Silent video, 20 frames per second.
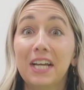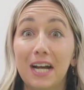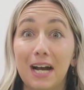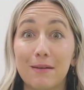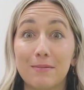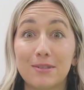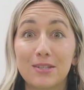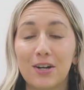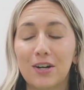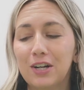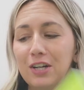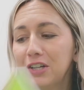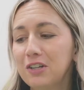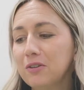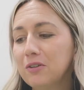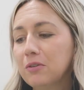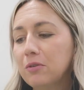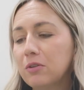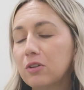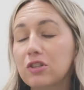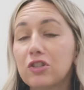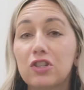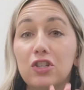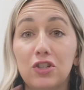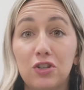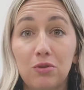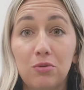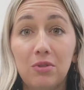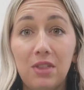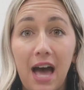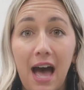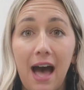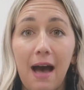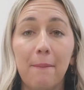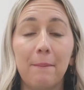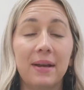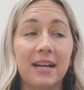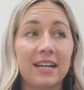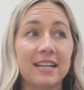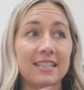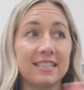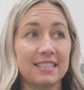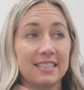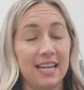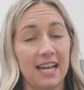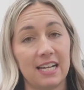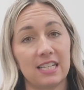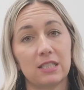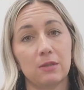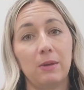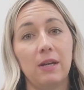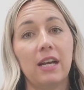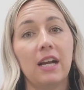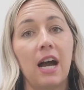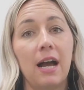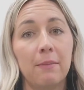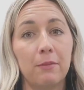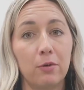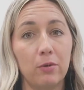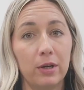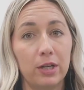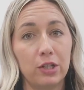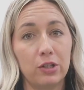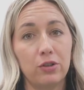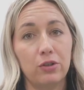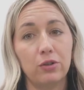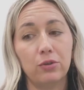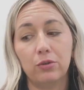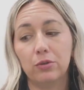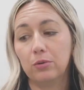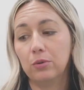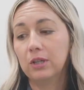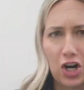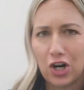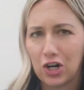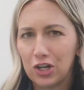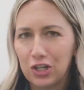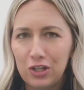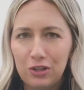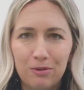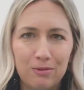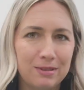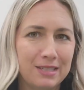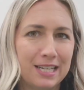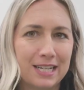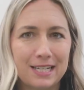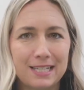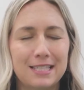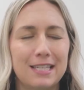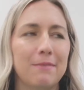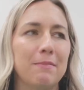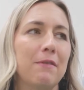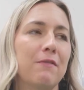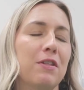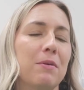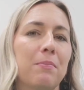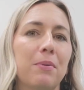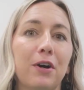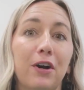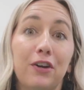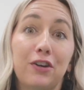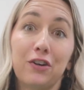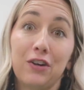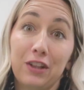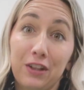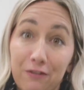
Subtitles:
I'm starting to do that, because next week I'm going to start using some of the book during